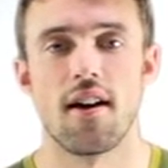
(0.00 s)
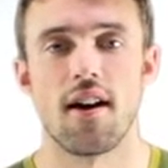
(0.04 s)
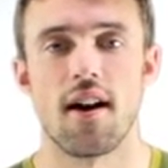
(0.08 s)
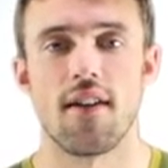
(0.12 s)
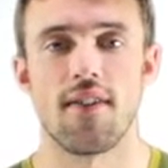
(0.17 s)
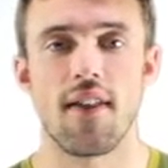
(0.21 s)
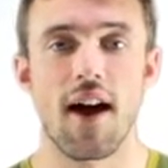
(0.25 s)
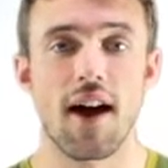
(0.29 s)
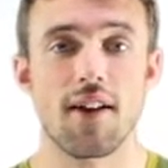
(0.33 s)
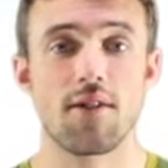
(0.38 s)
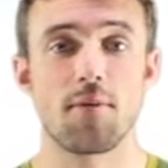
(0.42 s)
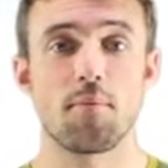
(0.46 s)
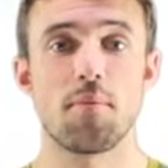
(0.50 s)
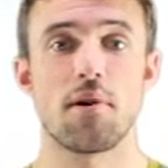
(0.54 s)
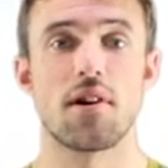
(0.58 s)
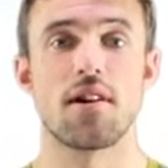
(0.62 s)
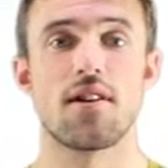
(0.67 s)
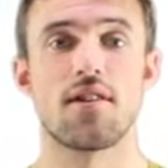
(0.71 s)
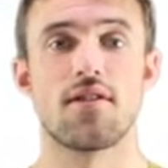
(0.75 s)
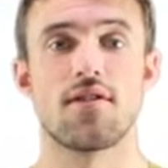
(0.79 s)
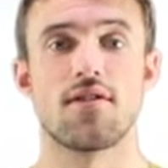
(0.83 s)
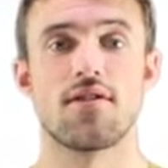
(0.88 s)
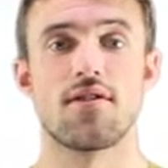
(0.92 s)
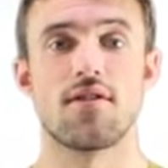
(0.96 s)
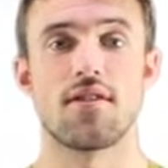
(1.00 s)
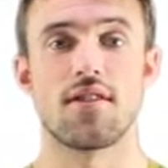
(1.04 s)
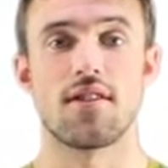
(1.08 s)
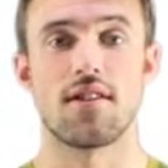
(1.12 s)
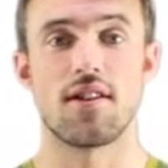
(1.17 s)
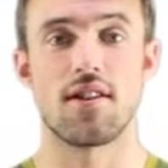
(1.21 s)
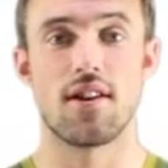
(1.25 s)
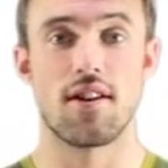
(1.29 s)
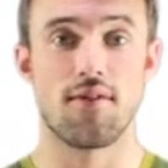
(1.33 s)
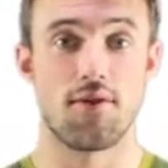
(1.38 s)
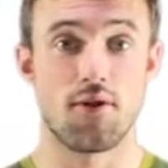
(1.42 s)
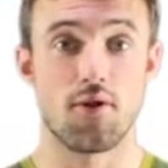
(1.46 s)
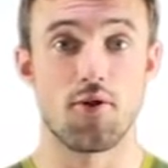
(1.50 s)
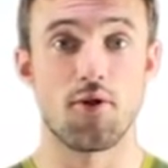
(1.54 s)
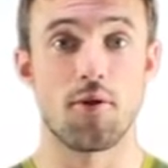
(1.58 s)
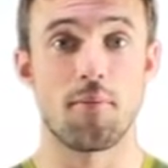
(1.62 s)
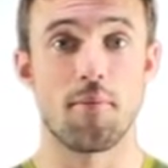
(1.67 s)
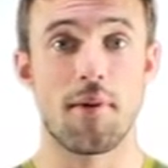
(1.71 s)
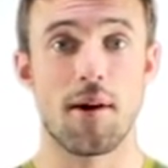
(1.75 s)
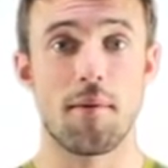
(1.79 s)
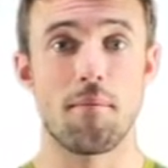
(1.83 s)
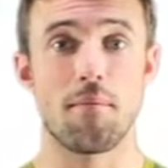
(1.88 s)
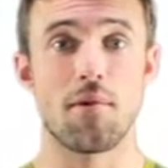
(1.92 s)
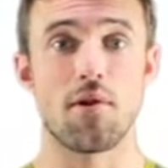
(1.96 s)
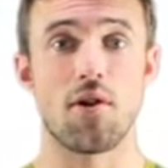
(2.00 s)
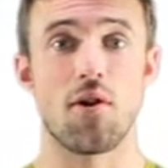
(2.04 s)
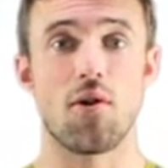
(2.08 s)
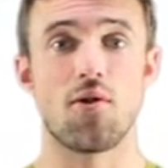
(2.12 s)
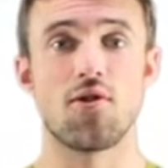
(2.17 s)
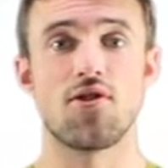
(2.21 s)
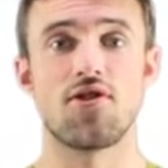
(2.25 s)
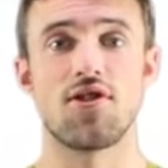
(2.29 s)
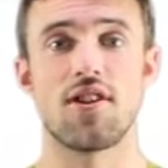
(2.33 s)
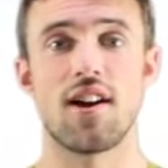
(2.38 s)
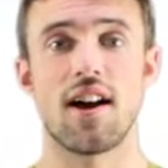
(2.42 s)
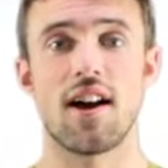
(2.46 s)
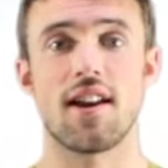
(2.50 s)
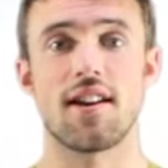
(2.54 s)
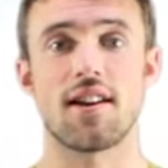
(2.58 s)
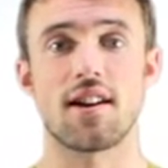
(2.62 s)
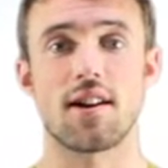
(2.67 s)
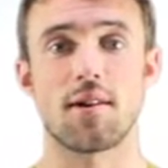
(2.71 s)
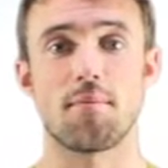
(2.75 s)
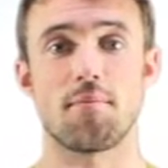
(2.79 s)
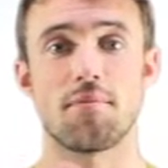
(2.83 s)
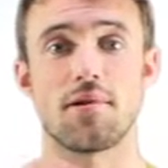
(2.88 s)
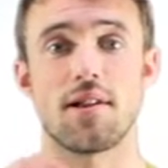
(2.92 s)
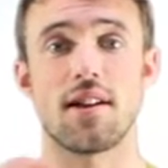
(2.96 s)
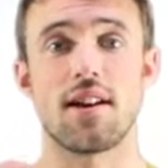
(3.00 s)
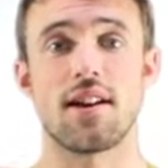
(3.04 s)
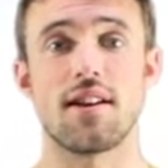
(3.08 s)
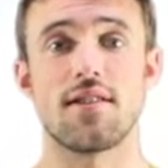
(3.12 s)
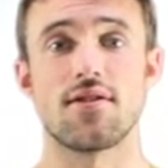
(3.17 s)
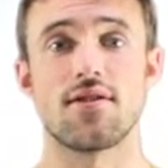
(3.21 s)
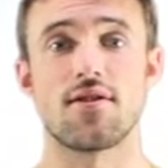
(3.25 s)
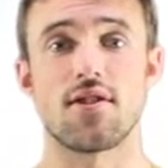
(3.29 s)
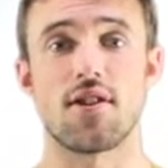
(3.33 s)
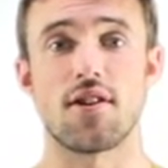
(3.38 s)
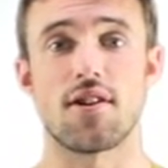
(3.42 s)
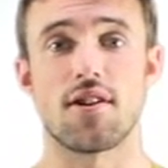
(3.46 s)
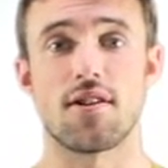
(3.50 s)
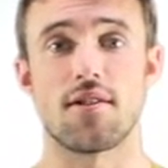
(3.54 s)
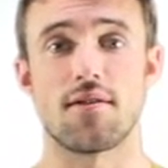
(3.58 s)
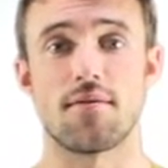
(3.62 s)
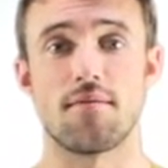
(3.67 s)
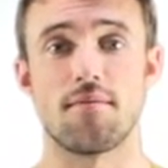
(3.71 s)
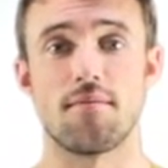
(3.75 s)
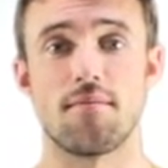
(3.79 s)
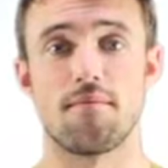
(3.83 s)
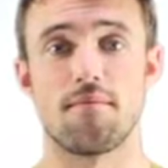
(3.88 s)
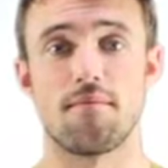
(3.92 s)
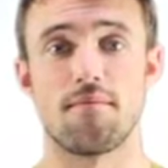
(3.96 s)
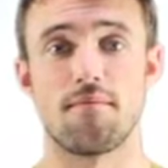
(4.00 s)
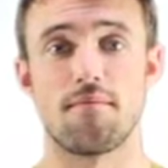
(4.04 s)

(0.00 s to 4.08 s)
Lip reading: And that's because, if you remember, oceanic plates they're